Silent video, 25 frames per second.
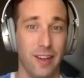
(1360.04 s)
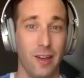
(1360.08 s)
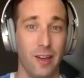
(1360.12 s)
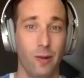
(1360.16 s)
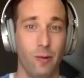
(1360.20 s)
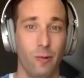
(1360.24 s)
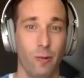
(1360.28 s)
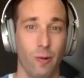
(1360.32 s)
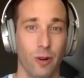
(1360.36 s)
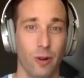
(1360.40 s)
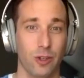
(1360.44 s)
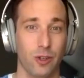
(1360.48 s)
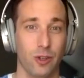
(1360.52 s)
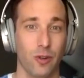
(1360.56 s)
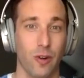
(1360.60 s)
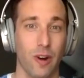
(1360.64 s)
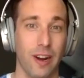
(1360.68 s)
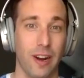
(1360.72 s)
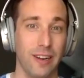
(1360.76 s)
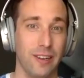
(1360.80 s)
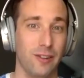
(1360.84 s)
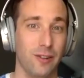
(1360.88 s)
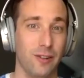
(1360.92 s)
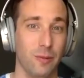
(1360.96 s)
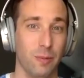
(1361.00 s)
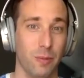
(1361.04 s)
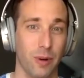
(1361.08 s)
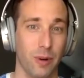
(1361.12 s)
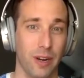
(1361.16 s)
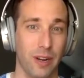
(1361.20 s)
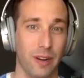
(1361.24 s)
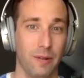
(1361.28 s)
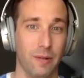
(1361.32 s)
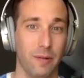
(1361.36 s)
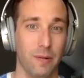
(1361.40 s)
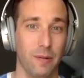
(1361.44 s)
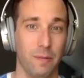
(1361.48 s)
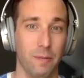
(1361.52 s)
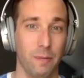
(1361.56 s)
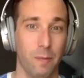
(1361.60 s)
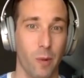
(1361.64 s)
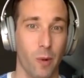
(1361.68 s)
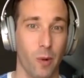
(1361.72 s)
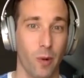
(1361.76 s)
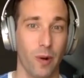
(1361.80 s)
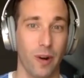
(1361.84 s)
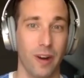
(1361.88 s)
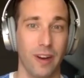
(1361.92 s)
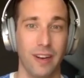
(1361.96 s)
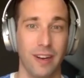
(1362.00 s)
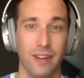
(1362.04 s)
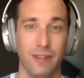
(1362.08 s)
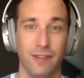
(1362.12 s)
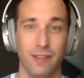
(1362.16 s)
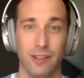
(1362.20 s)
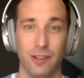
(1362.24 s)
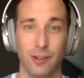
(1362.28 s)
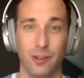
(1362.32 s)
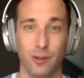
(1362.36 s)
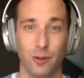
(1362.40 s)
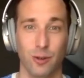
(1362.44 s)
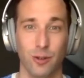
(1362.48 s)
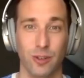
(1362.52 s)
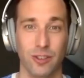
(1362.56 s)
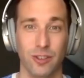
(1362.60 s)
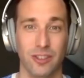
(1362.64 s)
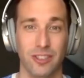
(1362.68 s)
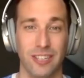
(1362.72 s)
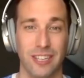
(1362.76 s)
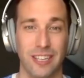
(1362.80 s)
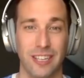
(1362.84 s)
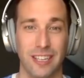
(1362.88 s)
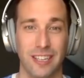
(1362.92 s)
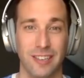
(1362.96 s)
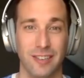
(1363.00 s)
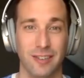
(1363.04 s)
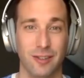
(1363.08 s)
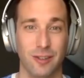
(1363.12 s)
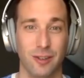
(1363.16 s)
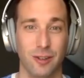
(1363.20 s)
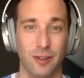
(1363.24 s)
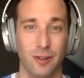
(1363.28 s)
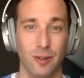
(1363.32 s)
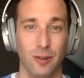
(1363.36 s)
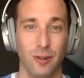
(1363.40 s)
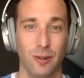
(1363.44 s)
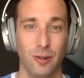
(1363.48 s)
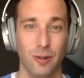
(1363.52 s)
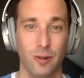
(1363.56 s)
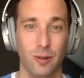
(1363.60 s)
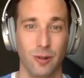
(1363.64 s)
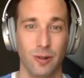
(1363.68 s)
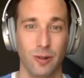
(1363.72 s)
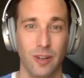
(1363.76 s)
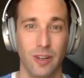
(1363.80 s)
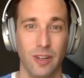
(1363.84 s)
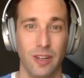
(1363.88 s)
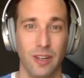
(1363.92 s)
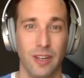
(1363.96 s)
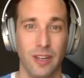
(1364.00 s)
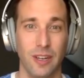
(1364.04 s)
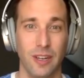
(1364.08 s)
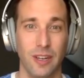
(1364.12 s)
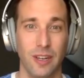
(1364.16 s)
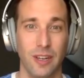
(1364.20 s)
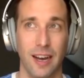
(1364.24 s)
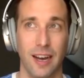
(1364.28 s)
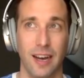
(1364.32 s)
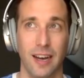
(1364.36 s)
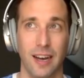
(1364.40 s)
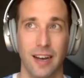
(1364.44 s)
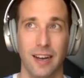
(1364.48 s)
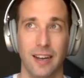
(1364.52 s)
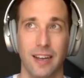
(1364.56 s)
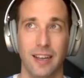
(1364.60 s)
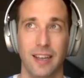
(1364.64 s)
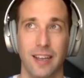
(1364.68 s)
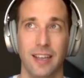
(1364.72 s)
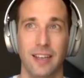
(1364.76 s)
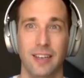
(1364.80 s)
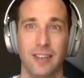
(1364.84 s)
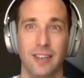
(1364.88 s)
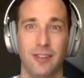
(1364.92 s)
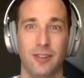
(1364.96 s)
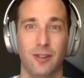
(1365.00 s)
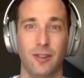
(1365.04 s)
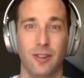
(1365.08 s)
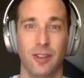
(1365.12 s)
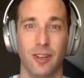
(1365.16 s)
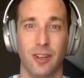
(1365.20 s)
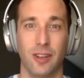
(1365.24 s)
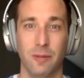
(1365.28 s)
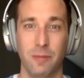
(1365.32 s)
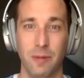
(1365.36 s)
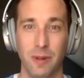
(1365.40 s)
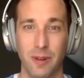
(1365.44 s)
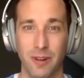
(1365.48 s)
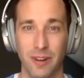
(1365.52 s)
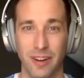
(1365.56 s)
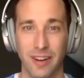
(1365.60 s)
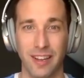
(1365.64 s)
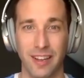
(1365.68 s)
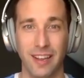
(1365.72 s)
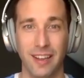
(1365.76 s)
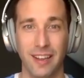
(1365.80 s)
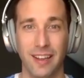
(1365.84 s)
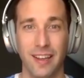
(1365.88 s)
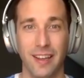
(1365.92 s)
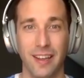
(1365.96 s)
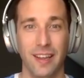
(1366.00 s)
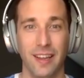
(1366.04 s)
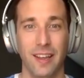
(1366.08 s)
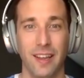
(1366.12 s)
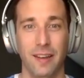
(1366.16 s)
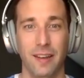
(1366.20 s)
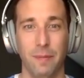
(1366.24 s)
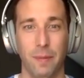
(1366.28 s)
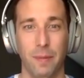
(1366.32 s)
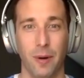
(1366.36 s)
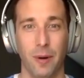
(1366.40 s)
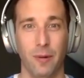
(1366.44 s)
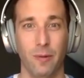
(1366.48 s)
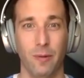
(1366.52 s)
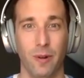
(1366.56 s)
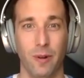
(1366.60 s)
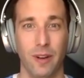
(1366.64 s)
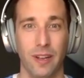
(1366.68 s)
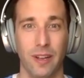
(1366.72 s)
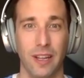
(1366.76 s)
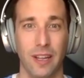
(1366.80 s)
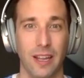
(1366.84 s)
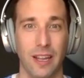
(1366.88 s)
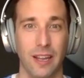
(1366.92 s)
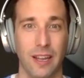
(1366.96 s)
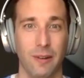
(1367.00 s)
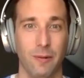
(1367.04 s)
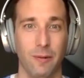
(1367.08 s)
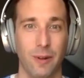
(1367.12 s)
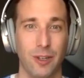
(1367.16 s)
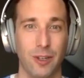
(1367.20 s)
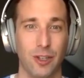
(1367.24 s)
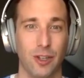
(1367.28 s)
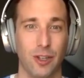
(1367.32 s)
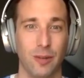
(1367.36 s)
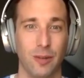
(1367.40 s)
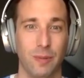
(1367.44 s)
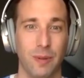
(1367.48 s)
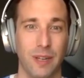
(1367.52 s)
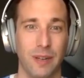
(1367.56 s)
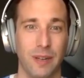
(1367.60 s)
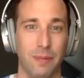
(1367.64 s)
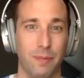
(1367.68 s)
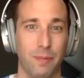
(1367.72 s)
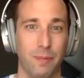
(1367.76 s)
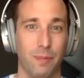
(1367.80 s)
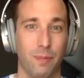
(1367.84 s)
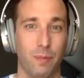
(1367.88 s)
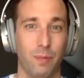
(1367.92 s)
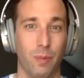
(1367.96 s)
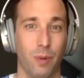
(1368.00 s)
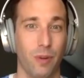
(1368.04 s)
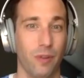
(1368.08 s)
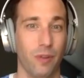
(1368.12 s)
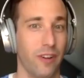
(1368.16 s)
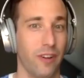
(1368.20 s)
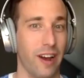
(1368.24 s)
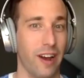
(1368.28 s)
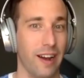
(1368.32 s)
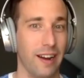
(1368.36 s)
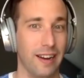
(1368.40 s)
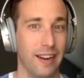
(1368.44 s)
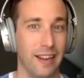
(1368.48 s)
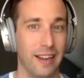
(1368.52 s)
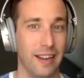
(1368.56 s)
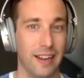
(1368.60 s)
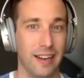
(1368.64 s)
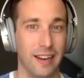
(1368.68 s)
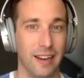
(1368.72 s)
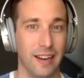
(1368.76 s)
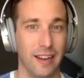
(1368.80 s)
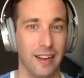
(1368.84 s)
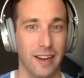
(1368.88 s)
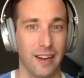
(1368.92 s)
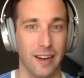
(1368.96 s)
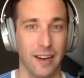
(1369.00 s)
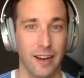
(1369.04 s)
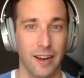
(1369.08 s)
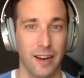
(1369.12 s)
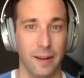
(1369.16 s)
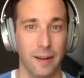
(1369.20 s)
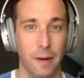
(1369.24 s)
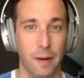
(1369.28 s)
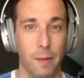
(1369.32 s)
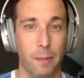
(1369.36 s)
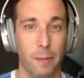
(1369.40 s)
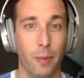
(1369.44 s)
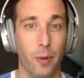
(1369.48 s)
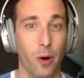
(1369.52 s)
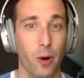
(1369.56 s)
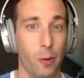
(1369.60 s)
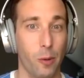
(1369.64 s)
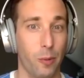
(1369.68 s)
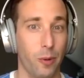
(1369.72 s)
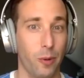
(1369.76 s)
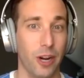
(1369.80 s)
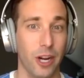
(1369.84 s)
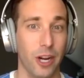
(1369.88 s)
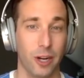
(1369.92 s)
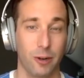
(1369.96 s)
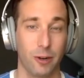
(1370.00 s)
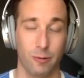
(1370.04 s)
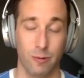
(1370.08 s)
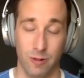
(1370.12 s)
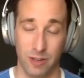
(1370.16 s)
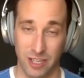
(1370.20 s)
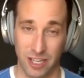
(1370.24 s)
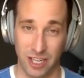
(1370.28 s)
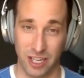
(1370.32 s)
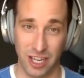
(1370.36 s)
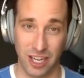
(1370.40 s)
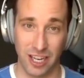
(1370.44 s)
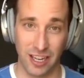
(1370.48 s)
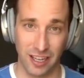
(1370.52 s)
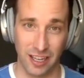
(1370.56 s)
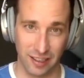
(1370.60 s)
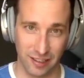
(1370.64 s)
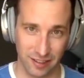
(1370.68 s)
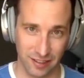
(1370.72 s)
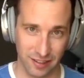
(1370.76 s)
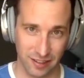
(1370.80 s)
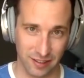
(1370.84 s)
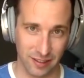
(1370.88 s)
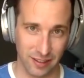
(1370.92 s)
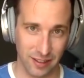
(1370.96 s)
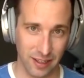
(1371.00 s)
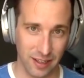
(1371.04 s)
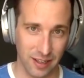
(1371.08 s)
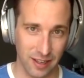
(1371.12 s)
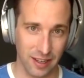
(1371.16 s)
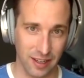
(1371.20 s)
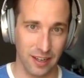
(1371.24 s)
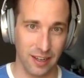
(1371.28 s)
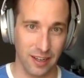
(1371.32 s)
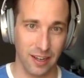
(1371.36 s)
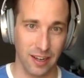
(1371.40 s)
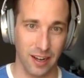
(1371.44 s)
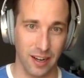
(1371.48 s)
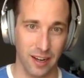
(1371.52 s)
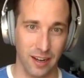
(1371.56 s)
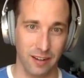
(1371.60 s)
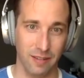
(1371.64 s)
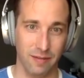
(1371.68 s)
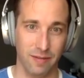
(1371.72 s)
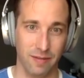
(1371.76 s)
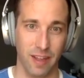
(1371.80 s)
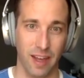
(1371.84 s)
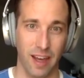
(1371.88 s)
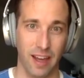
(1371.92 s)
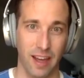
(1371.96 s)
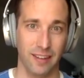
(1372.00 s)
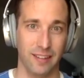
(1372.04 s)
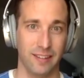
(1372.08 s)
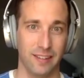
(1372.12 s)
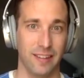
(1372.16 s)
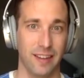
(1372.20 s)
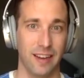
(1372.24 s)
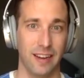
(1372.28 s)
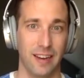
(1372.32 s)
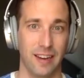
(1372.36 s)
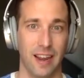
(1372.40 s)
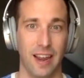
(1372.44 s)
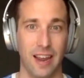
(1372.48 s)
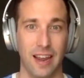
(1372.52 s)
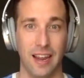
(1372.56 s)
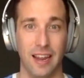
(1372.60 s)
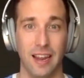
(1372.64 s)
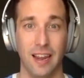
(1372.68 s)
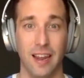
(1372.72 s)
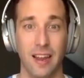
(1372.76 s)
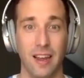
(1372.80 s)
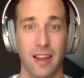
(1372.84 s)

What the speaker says: we're trying to bring more individuals into the community, but really we should be providing appropriate critiques of that, saying, hey,